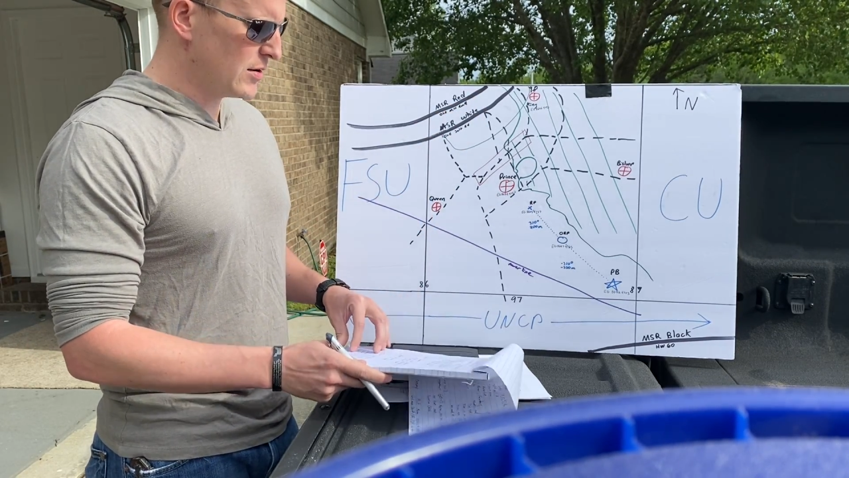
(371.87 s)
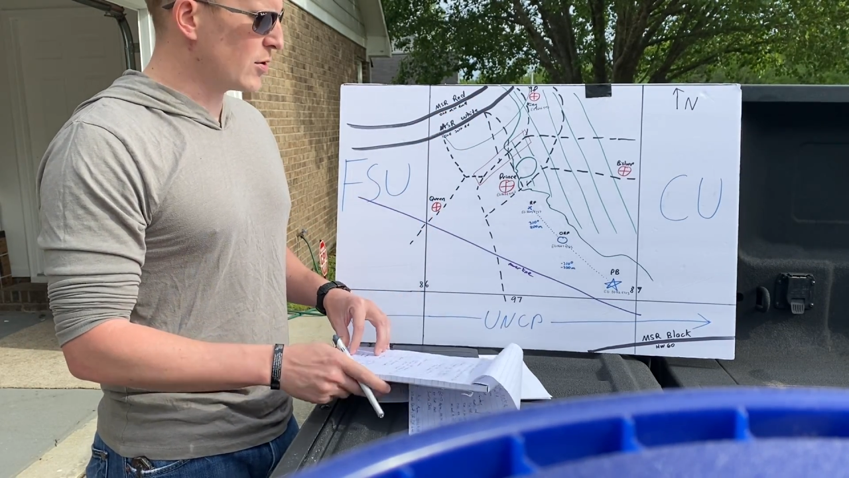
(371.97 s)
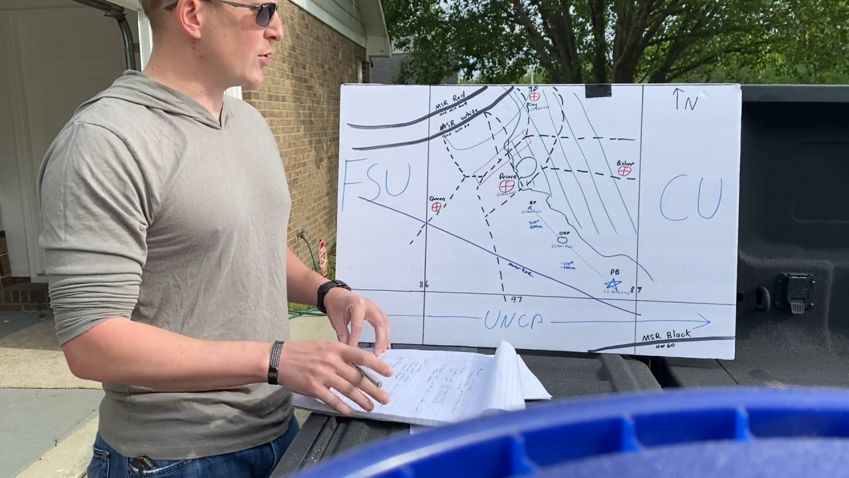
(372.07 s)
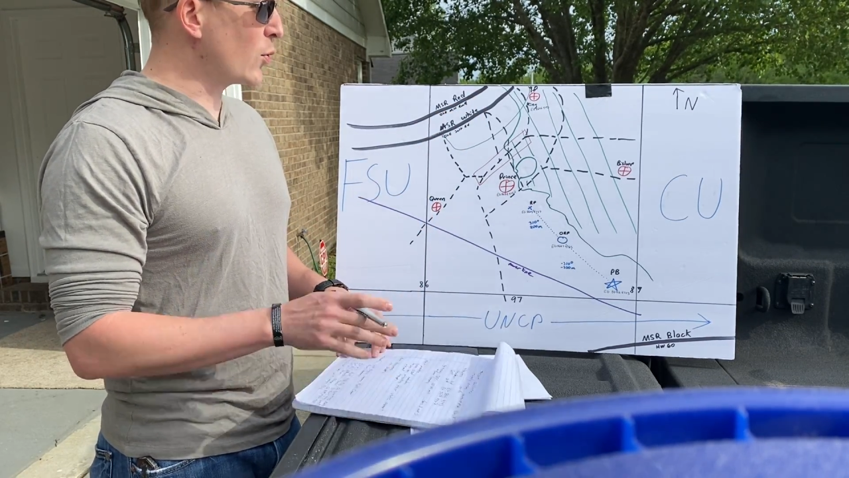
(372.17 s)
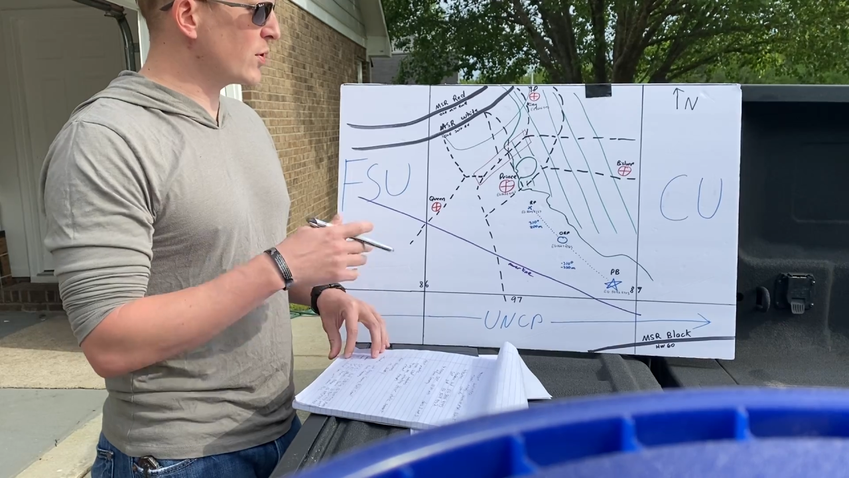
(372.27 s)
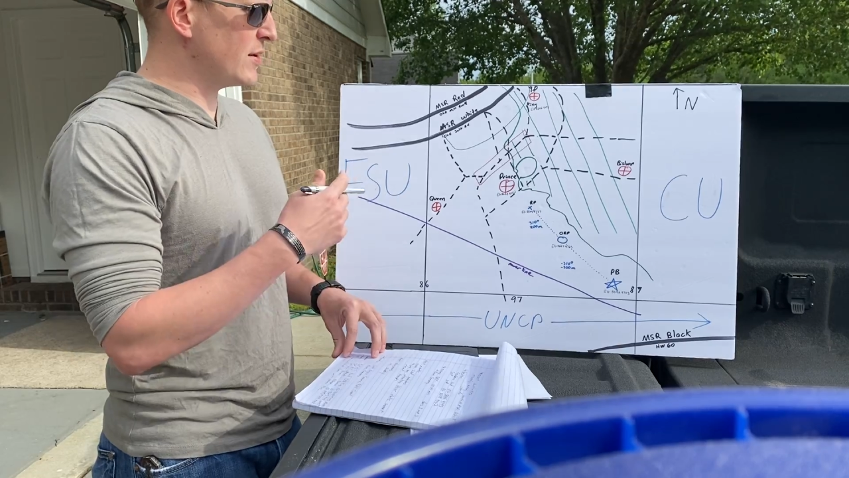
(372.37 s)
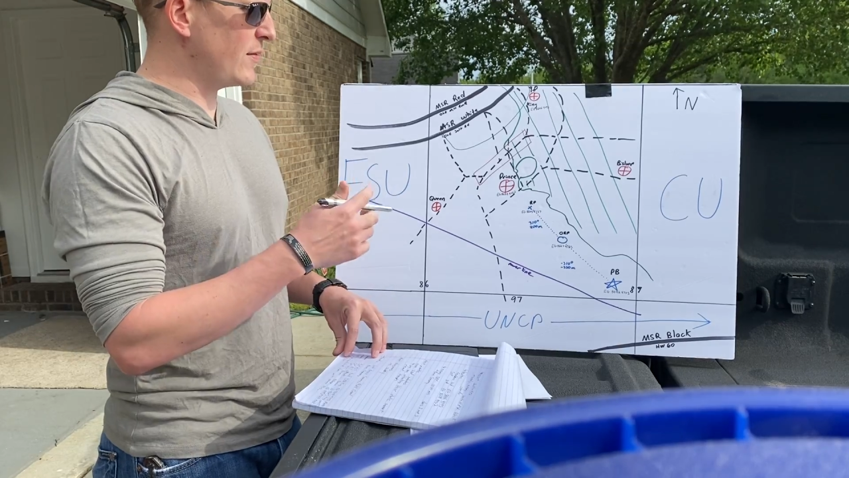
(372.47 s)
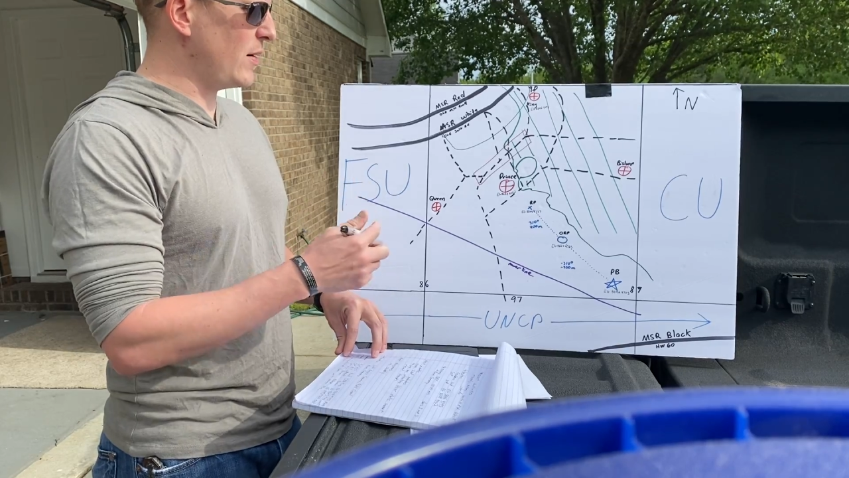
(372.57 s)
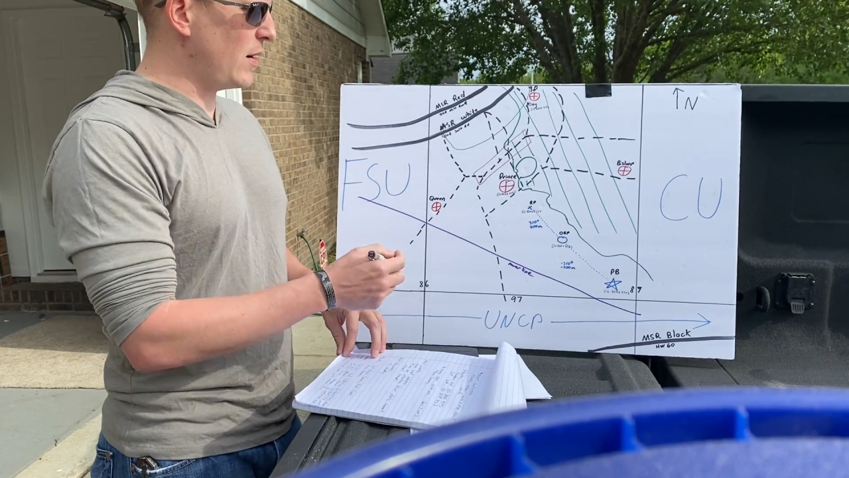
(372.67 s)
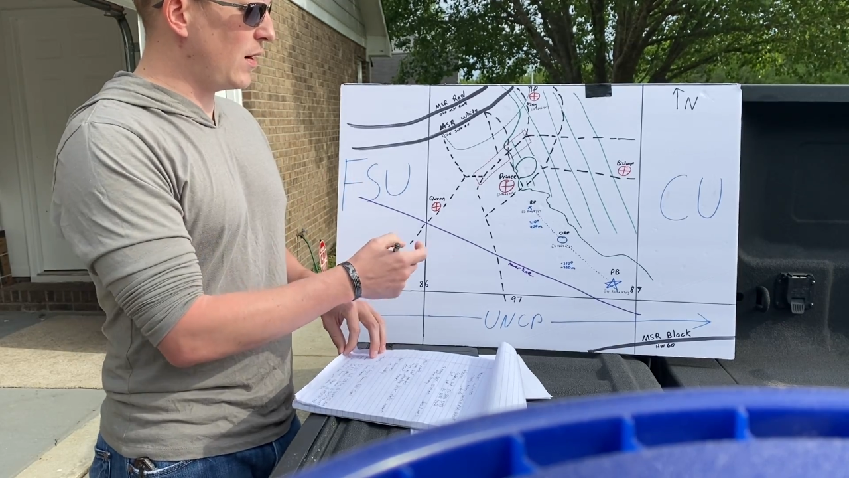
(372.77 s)
or north
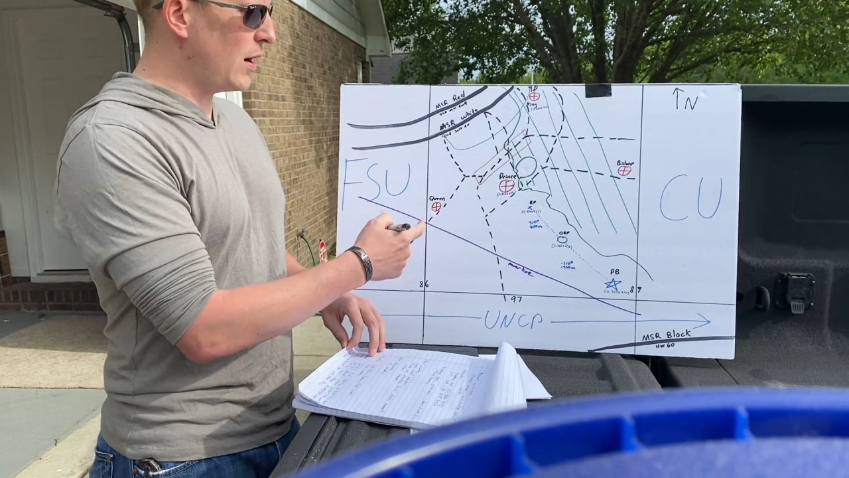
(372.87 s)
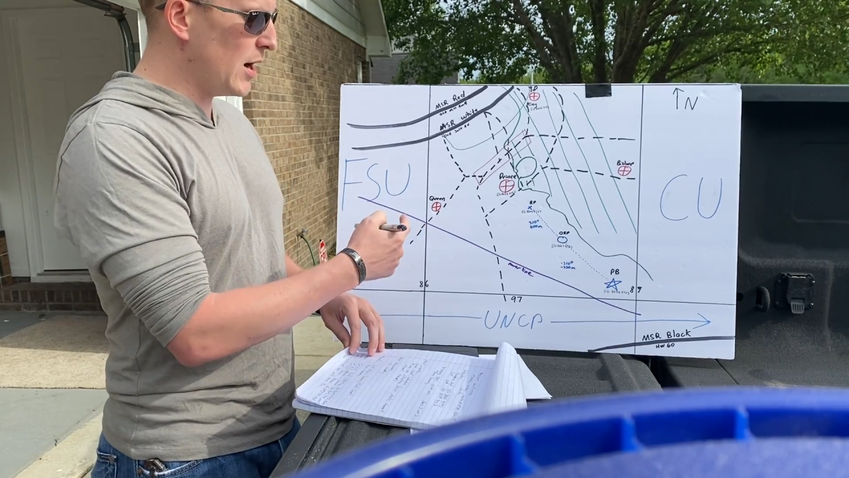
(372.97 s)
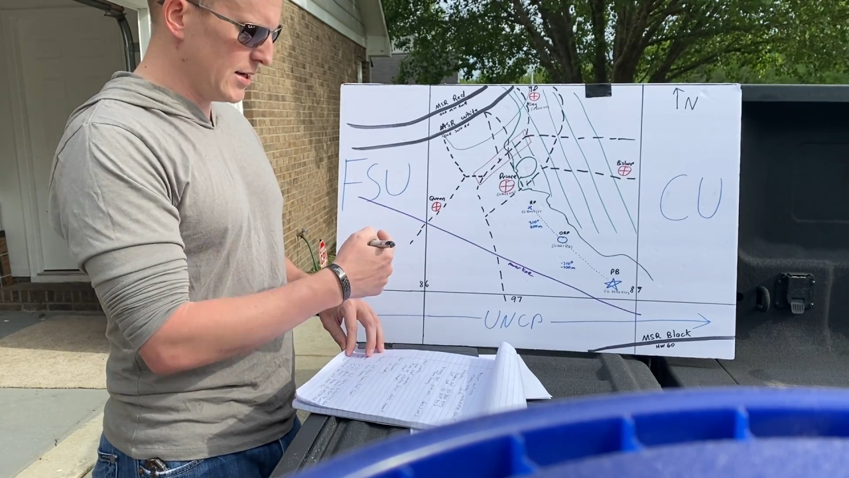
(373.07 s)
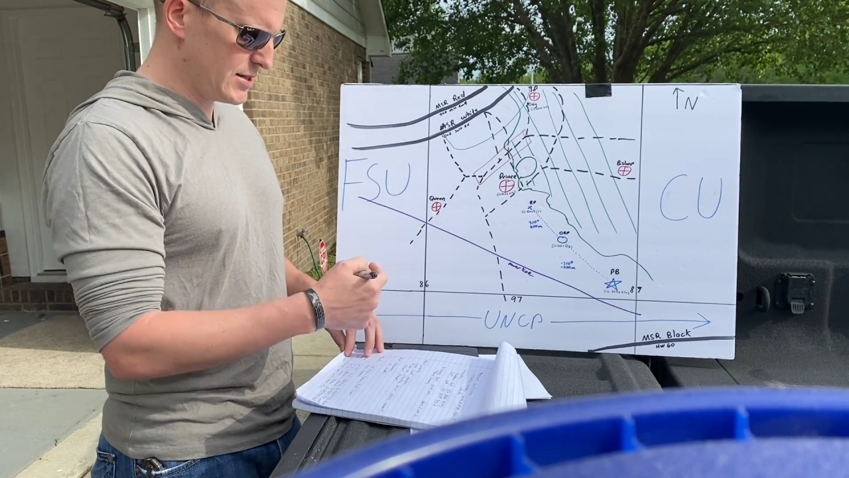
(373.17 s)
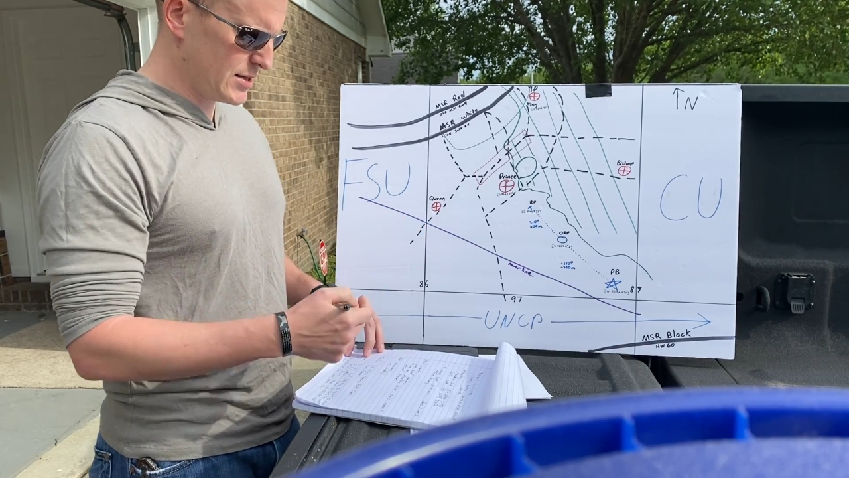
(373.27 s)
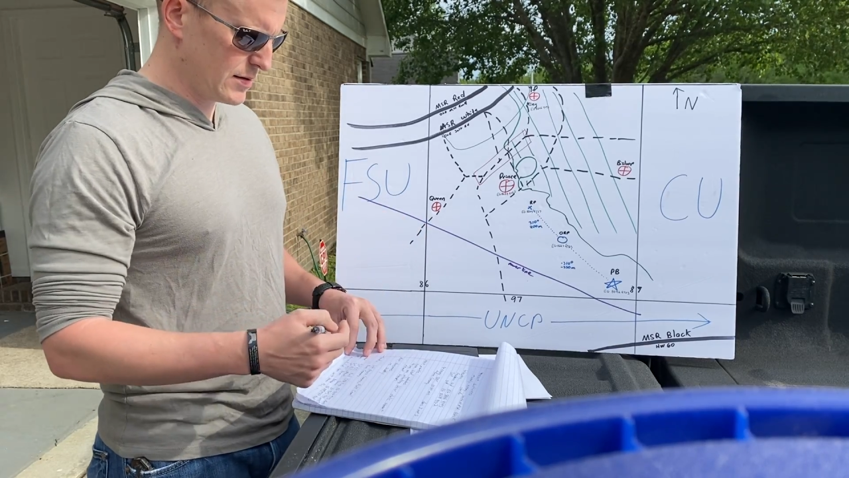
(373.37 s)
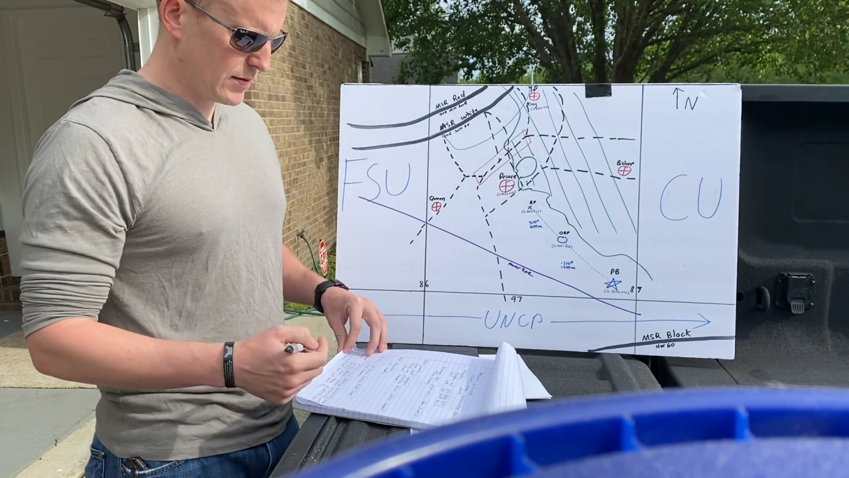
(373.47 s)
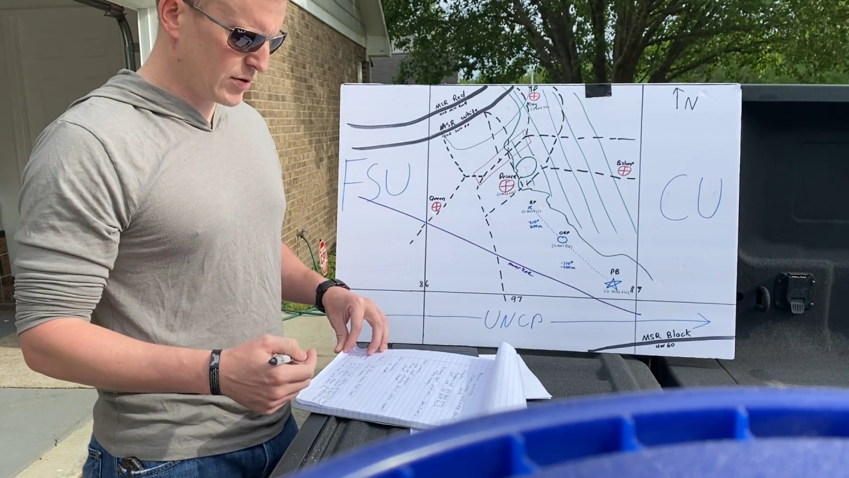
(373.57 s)
of us,